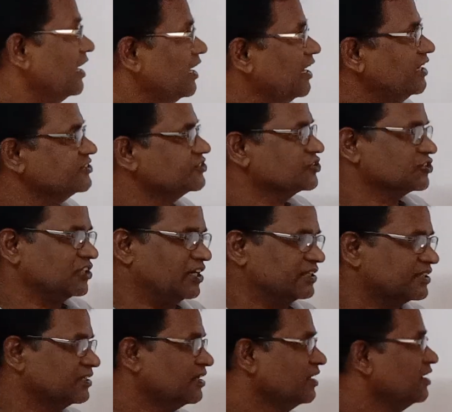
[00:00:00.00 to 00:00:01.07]
Let's start
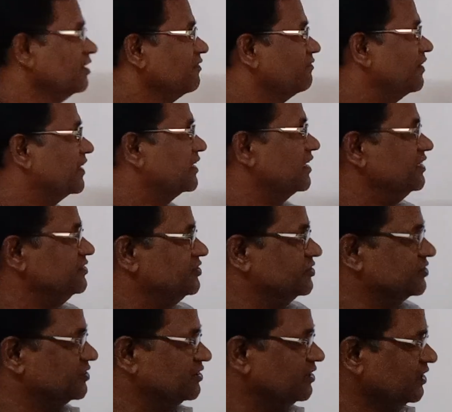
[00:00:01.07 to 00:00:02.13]

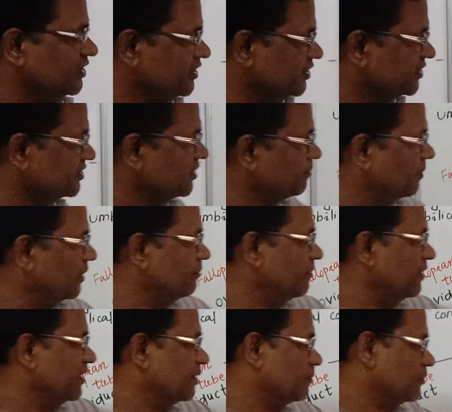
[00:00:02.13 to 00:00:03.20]
fertilization. It is a
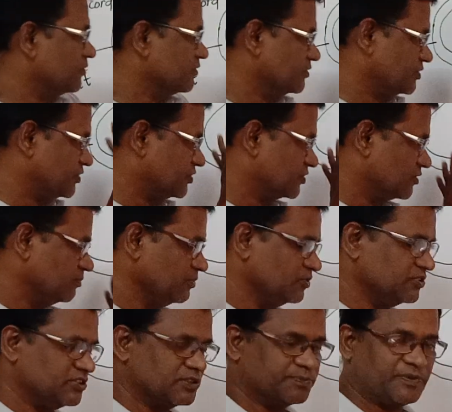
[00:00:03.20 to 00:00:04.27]
female reproductive system
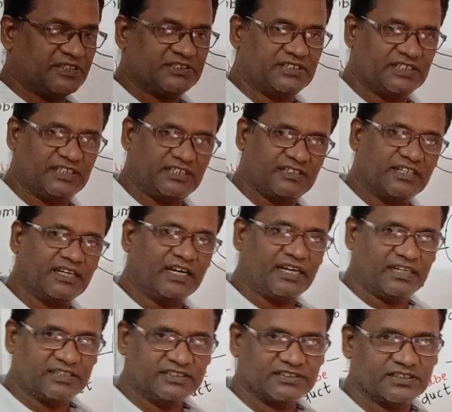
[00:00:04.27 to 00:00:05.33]
which is present in the
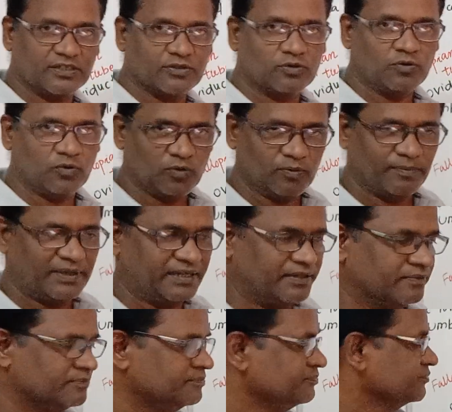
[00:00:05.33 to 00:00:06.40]
girls or women.